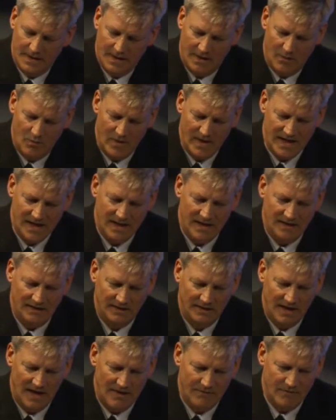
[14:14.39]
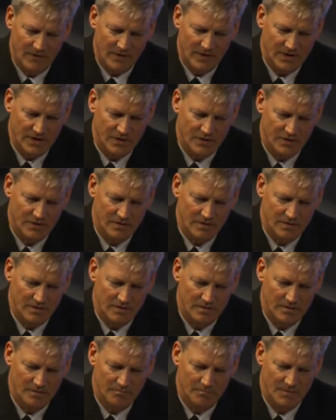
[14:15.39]
we can leverage
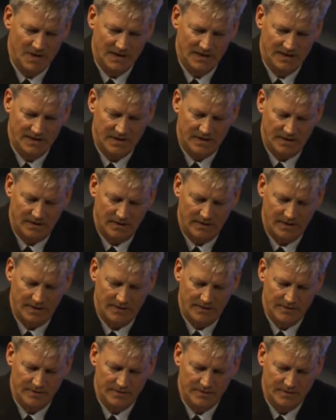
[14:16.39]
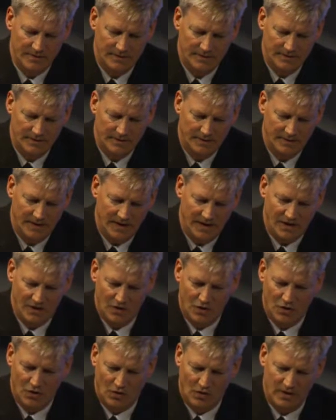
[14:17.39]
militaries,
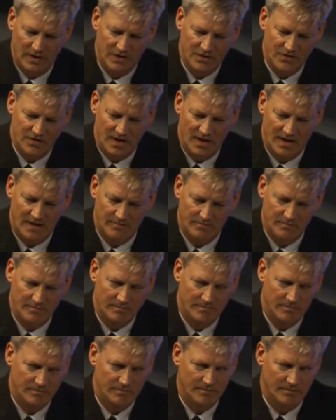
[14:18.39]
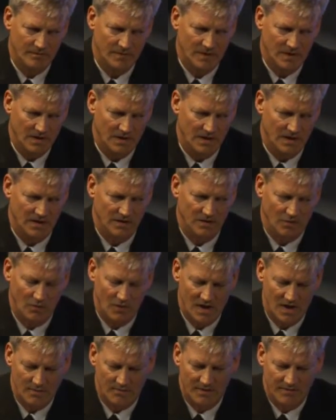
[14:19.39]
encourage them in the
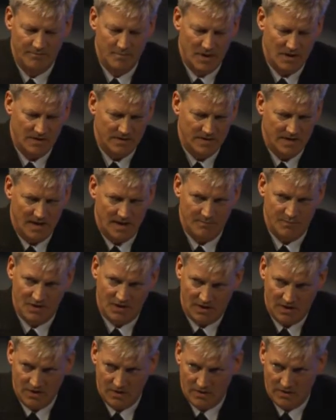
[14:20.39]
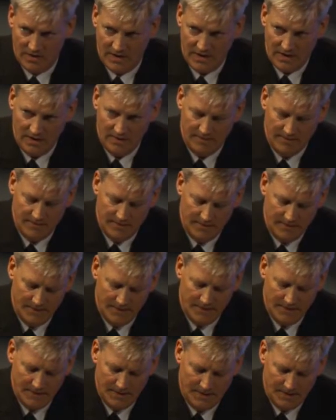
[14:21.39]
realm of maritime security
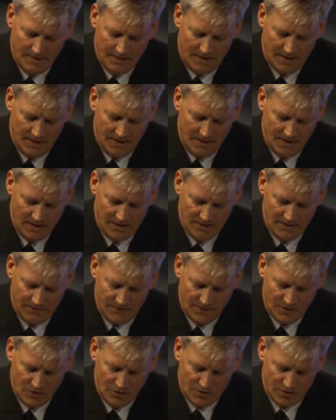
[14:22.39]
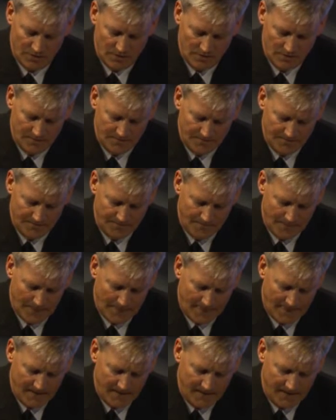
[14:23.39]
in the future.
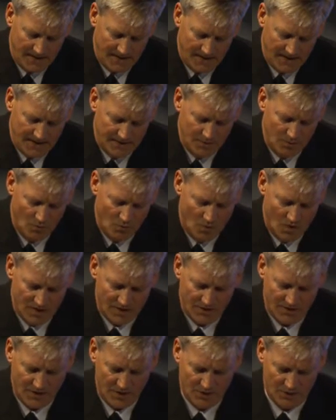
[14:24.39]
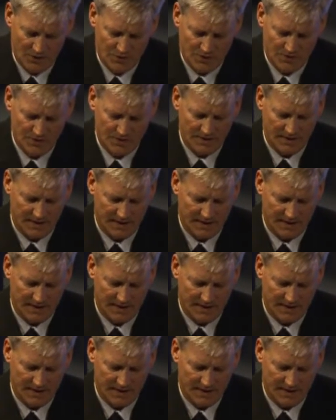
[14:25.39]
And one of those